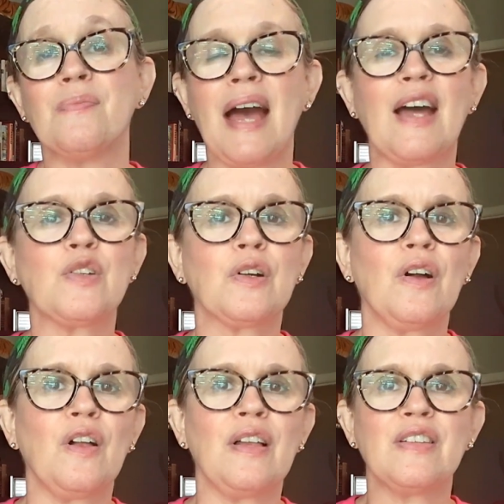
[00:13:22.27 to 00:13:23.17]

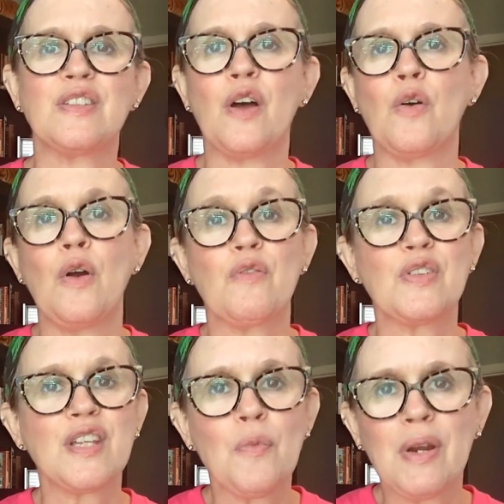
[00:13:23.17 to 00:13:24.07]
Madrigal. And so for
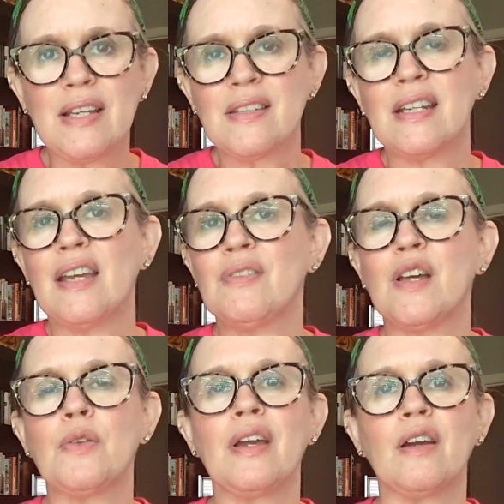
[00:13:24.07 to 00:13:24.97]
some reason, even
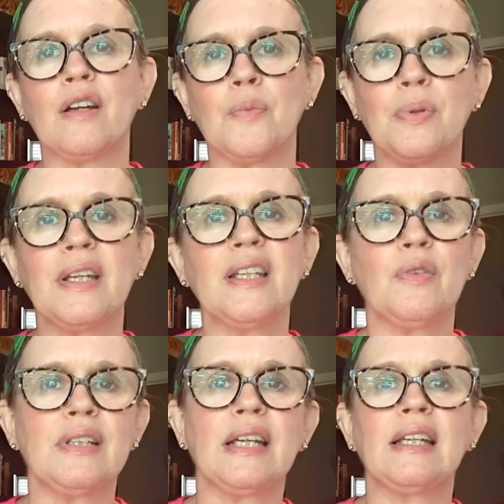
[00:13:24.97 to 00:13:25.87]
though they are completely
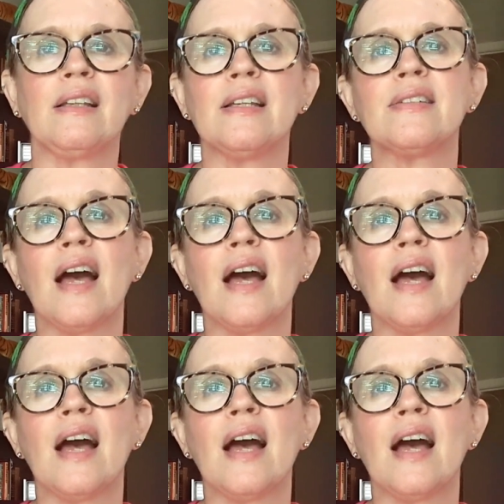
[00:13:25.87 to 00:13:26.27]
ridiculous,